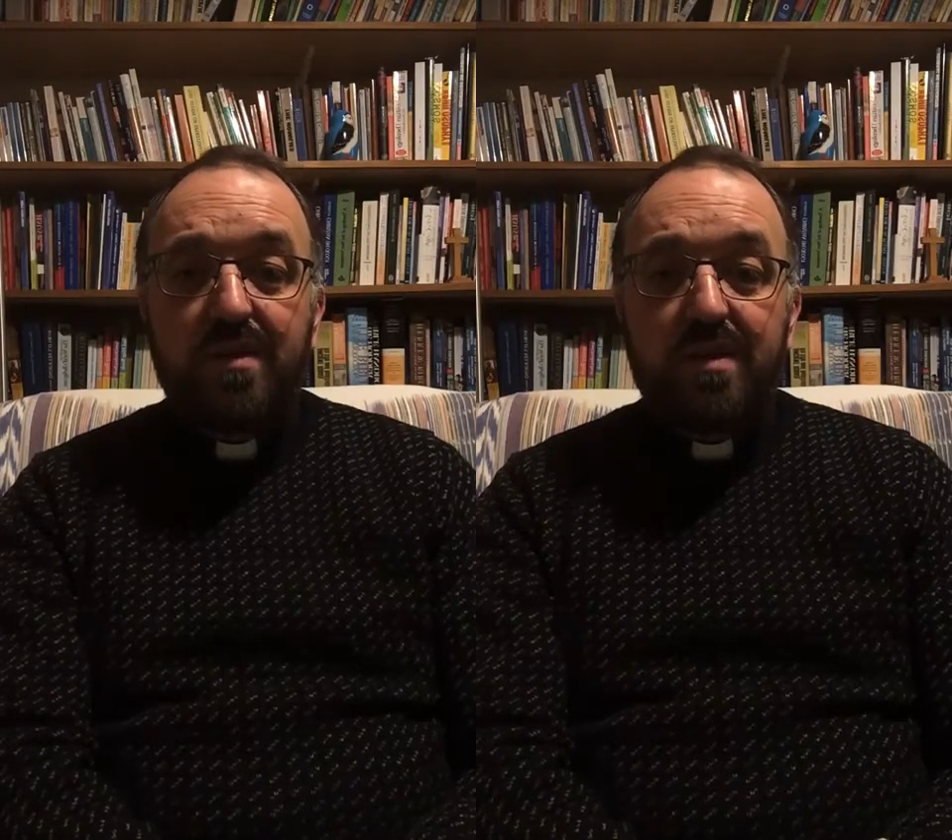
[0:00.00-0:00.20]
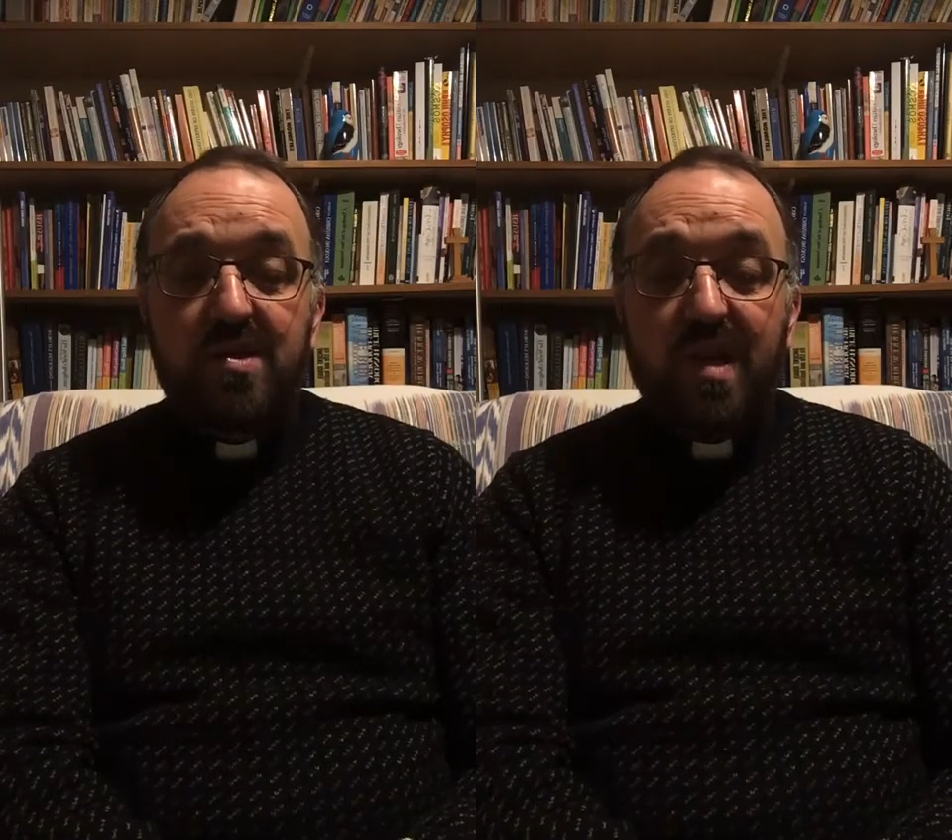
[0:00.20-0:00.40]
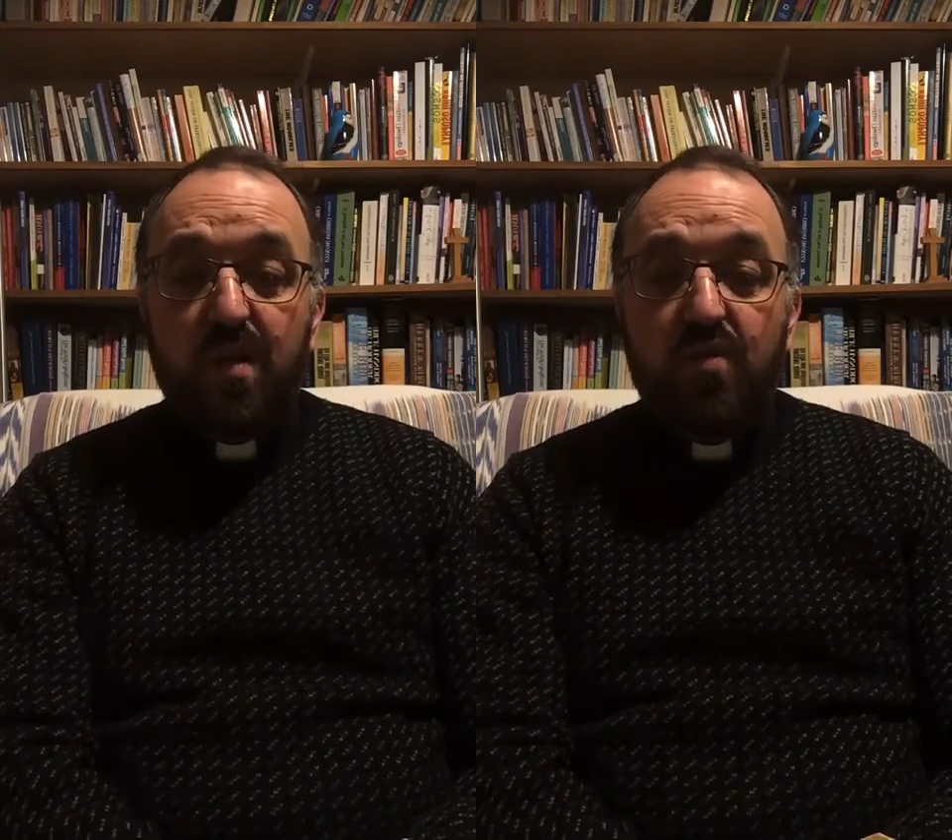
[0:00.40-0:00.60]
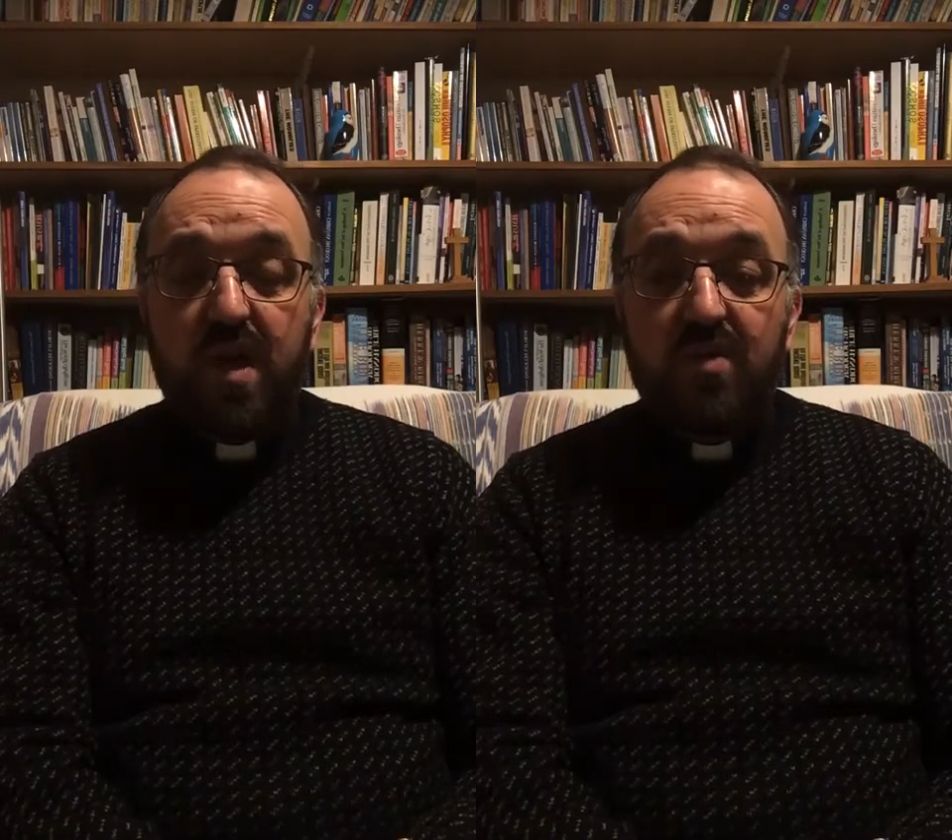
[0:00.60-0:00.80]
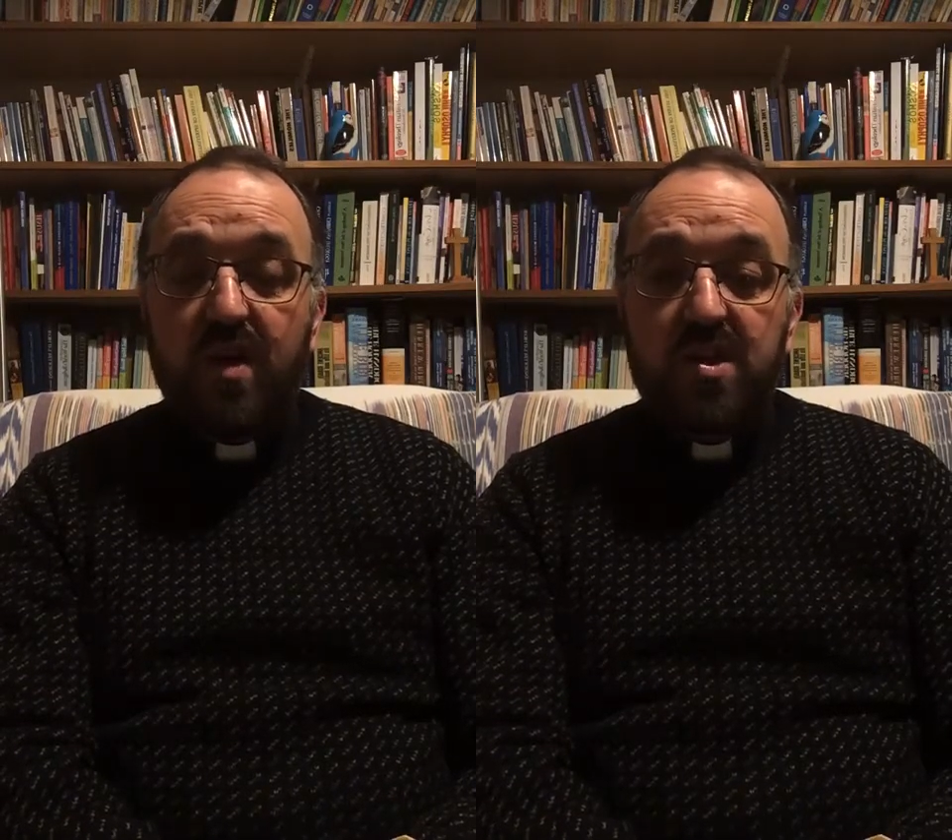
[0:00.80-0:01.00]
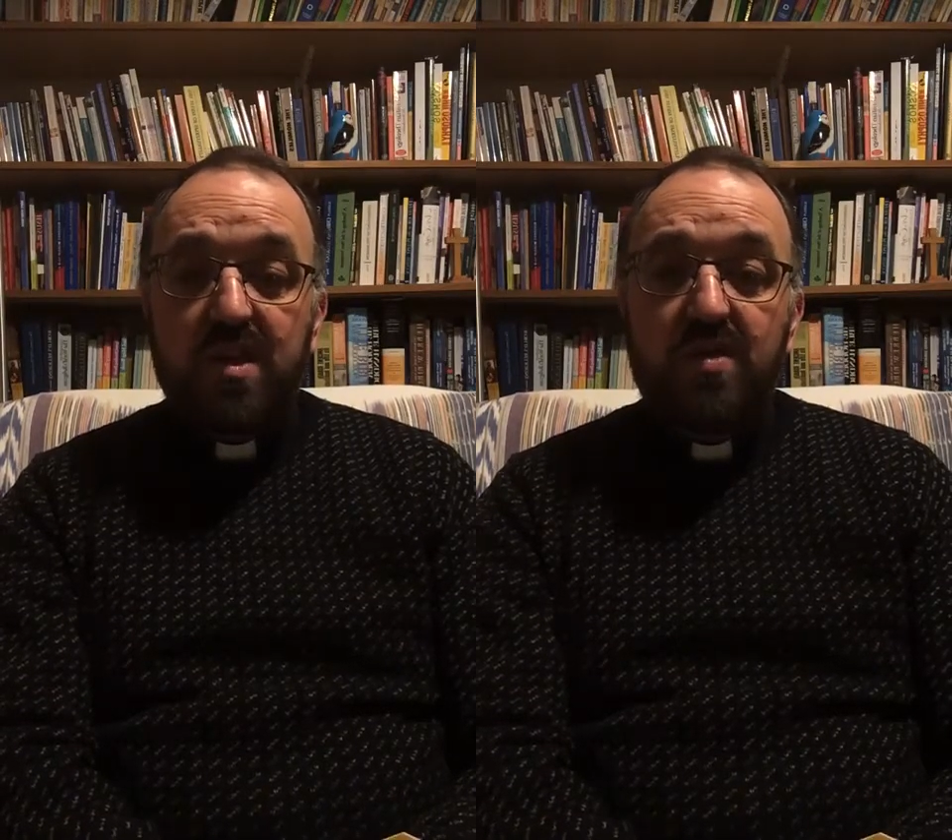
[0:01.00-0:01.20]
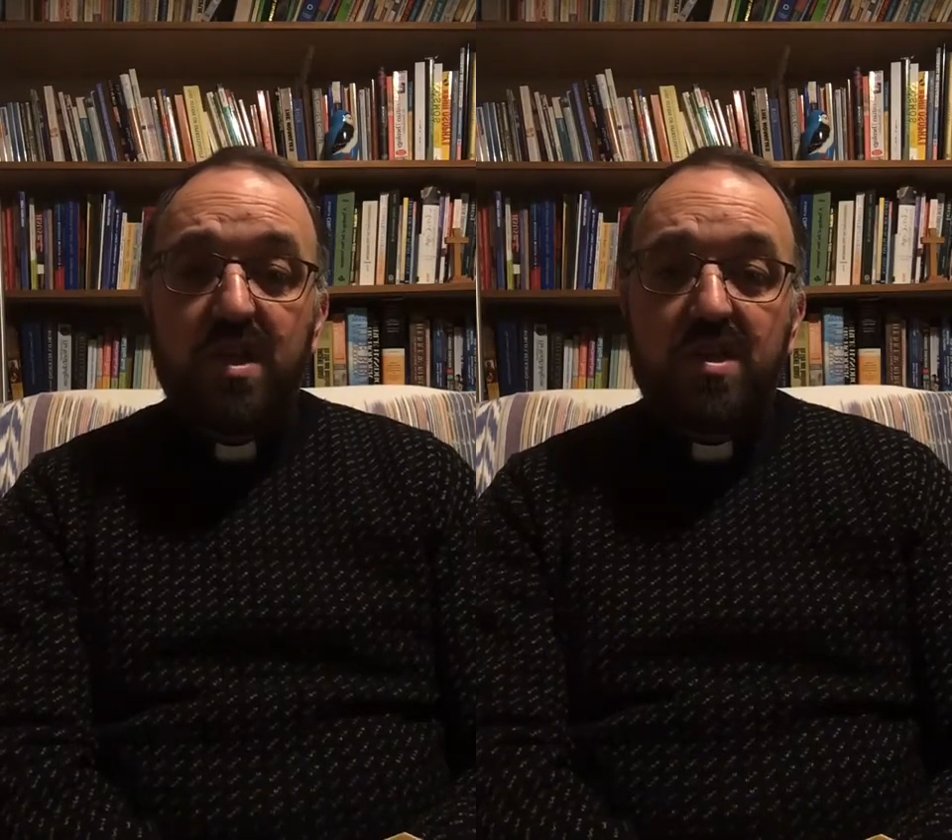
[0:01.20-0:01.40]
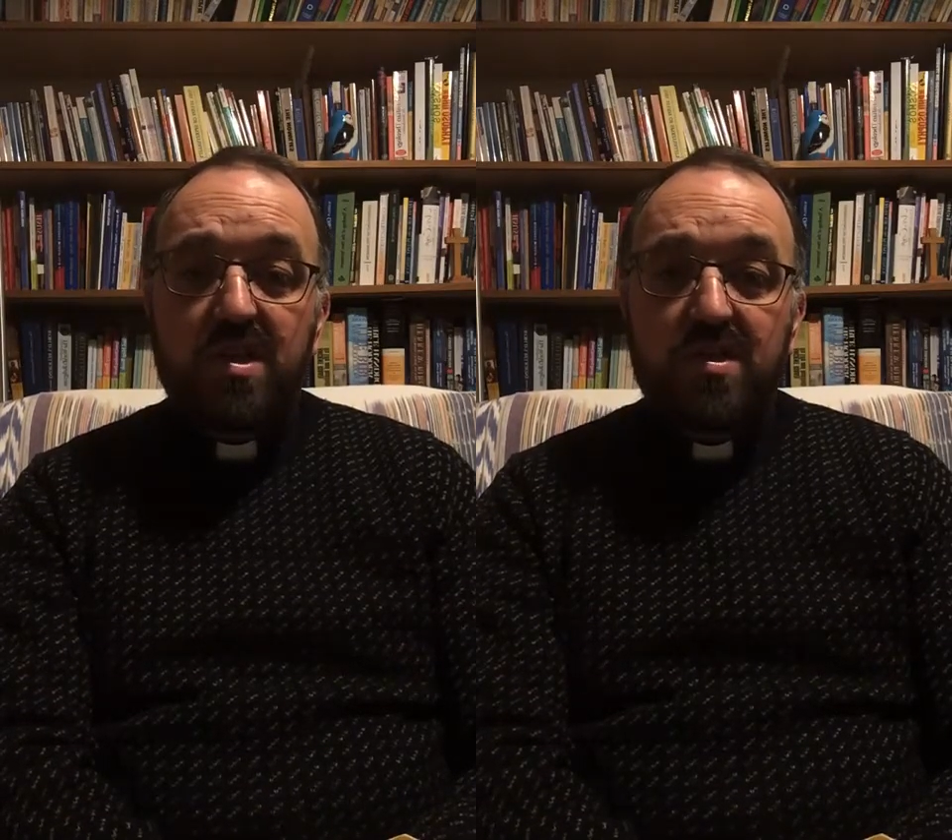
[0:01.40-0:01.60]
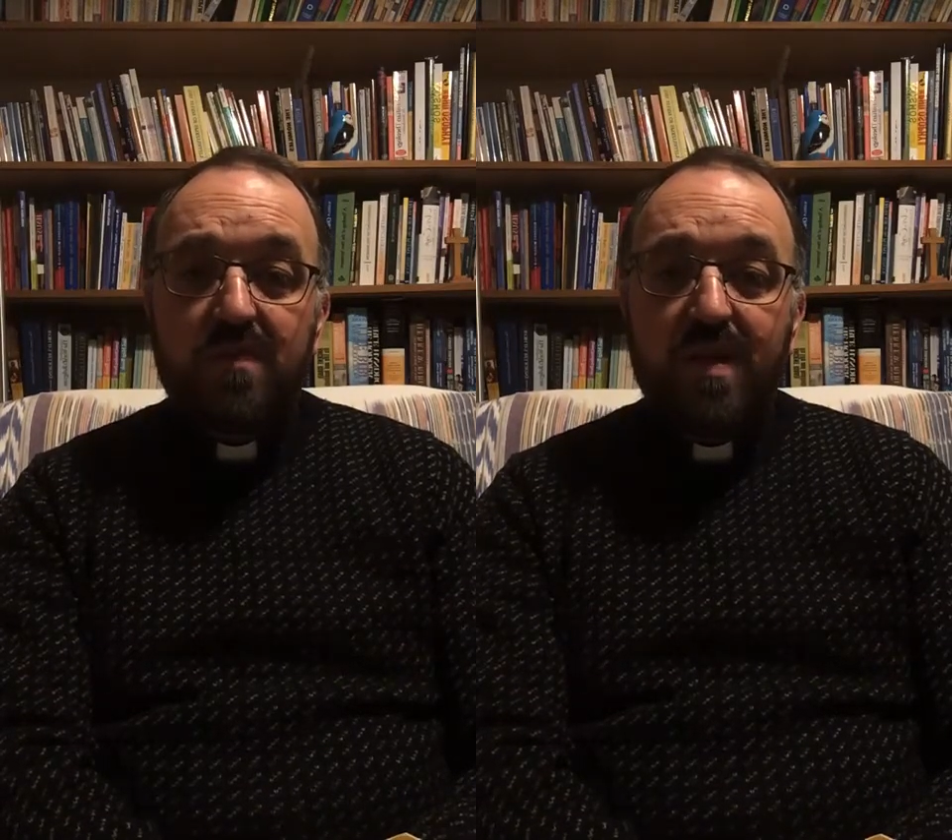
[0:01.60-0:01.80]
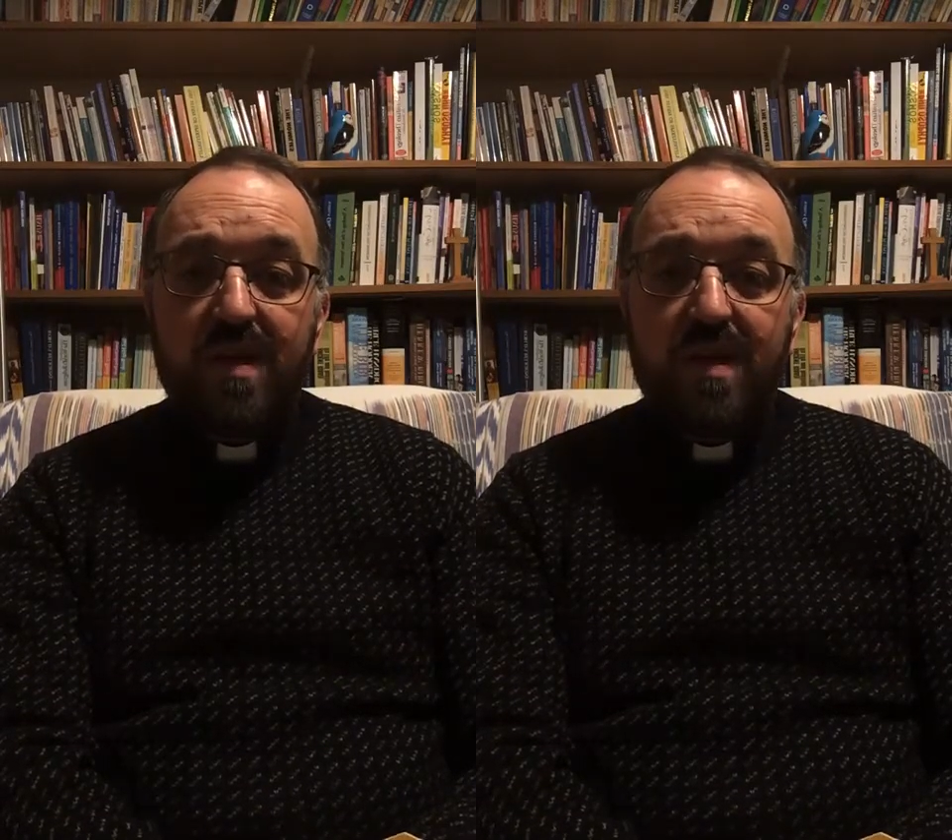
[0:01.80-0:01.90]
to celebrate the rising of Jesus.